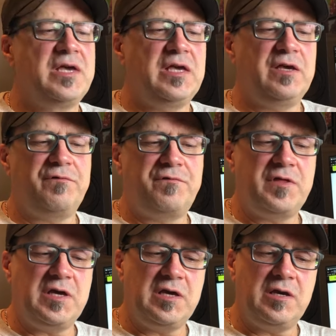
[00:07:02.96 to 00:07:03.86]
if
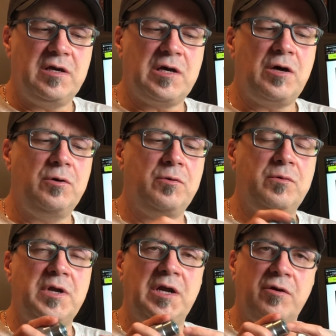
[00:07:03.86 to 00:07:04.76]
the
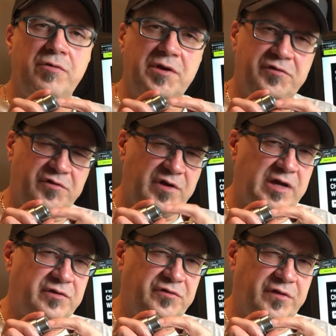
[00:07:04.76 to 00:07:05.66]
cone here that
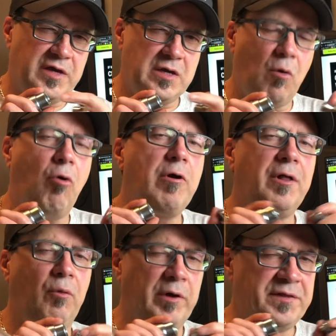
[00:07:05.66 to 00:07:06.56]
checks the
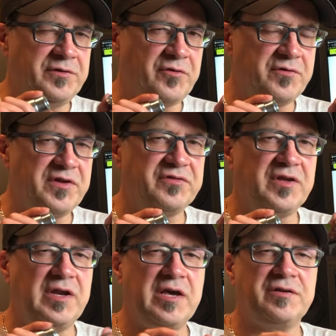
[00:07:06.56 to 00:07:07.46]
oil when these are
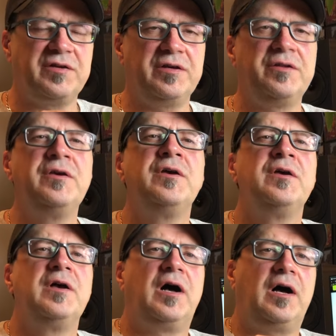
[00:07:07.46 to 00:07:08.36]
disconnected
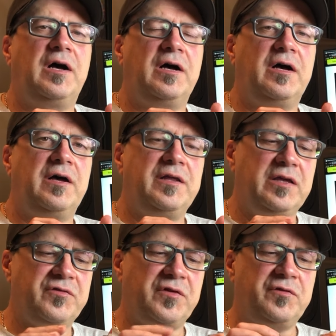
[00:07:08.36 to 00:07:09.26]

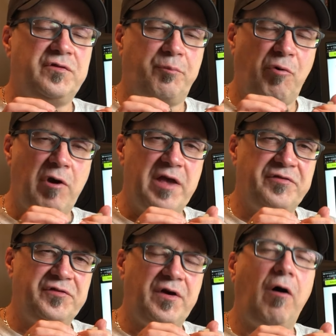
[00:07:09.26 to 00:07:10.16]
isn't
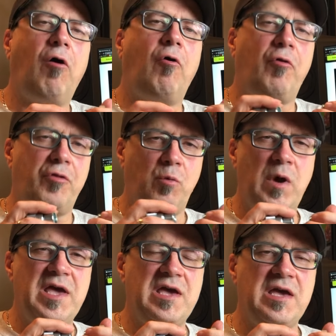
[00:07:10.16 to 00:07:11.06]
depressed all the
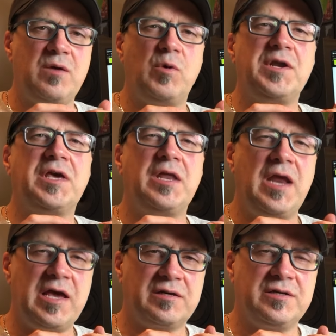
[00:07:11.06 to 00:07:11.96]
way when
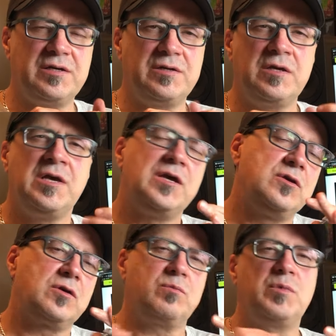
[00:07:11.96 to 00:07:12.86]
connected,
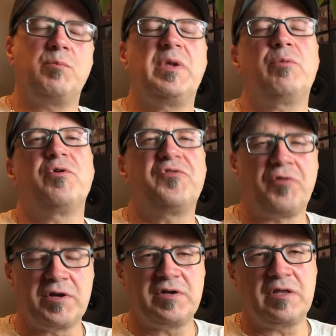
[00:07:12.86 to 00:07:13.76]
you can be
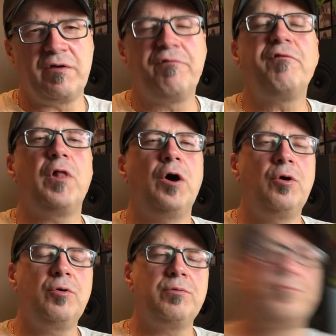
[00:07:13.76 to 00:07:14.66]
restricting the flow.